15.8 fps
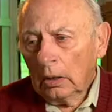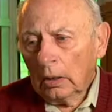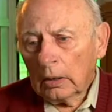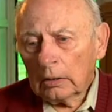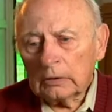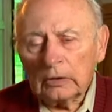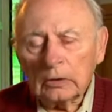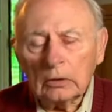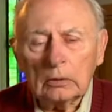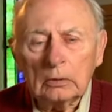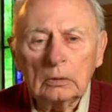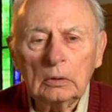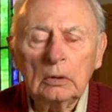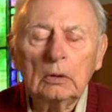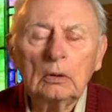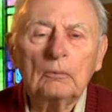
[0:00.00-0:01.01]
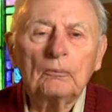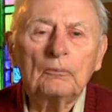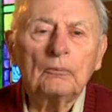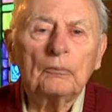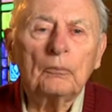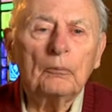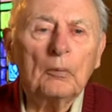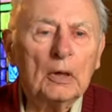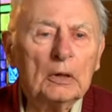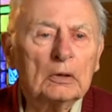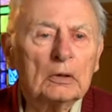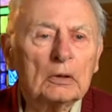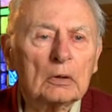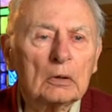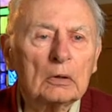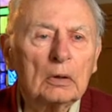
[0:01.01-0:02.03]
And so
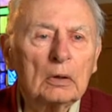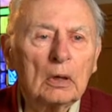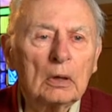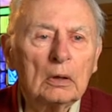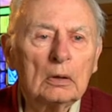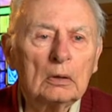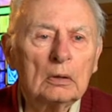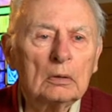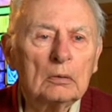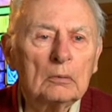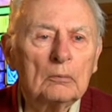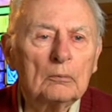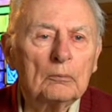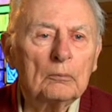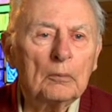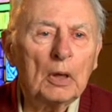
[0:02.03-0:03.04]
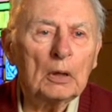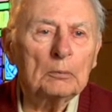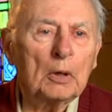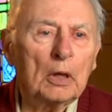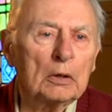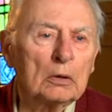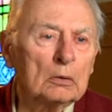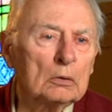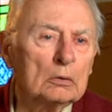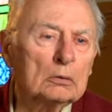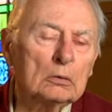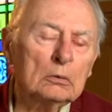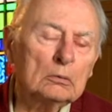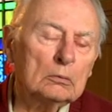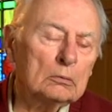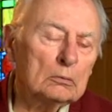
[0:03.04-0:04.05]
basically I made my
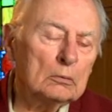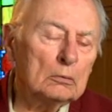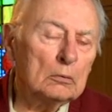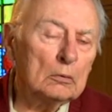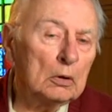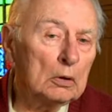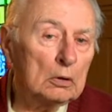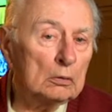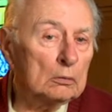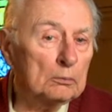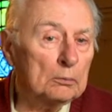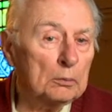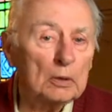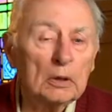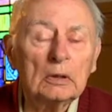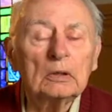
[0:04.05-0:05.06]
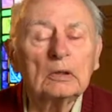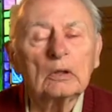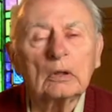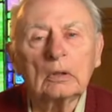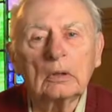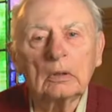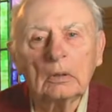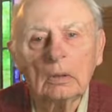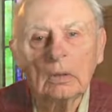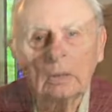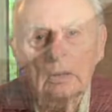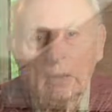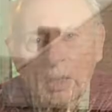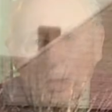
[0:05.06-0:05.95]
own place in the